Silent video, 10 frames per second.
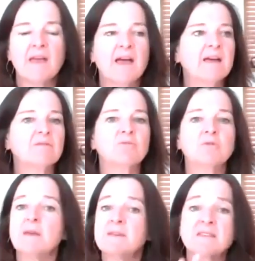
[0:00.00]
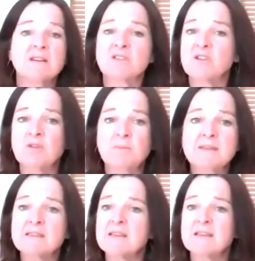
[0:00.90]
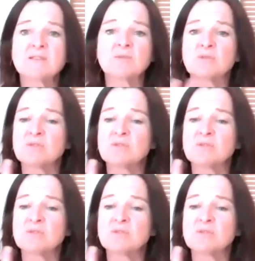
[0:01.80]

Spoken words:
and will maybe start a new business or